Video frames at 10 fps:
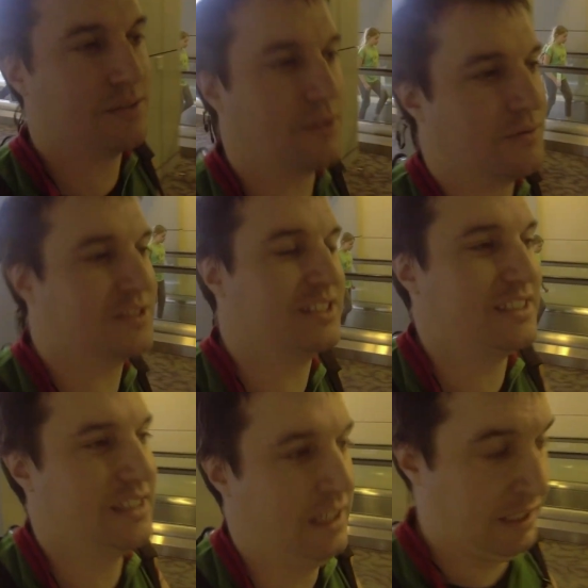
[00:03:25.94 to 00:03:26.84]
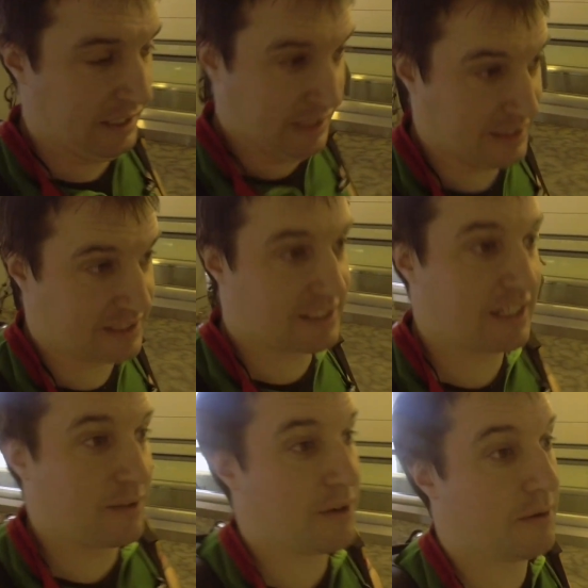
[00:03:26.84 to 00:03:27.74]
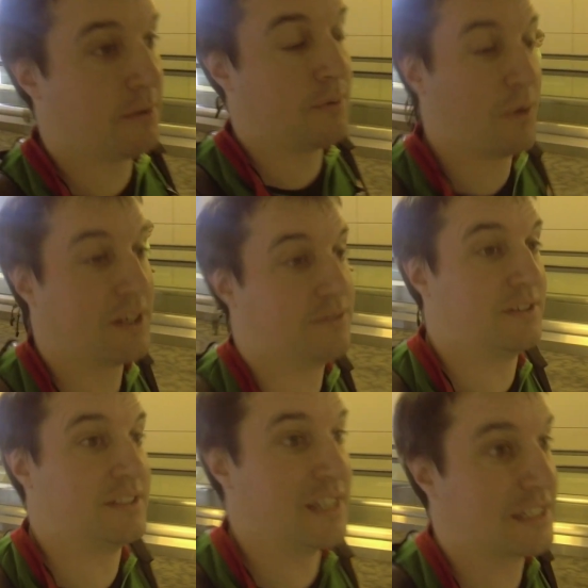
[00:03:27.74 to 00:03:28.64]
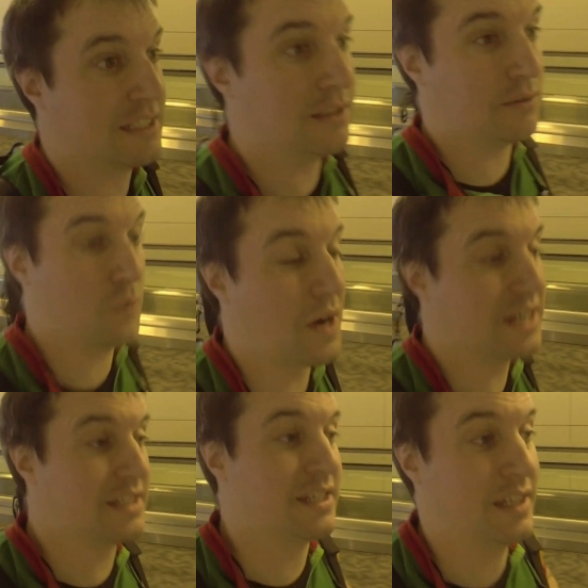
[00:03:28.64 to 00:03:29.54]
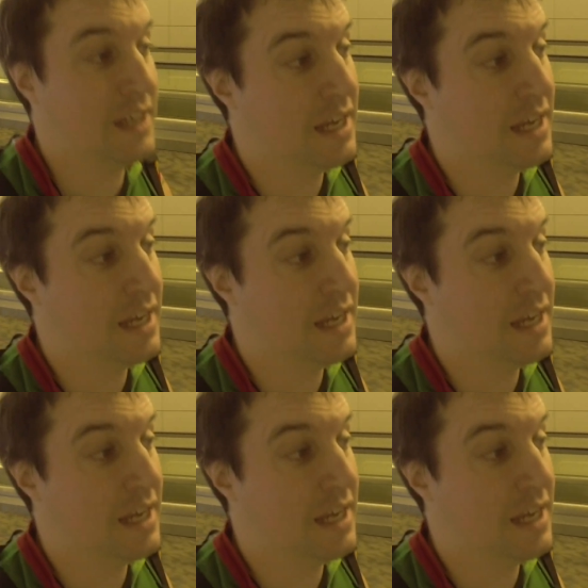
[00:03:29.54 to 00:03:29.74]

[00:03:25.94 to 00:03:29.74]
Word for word: to obviously to stay awake for this next little wait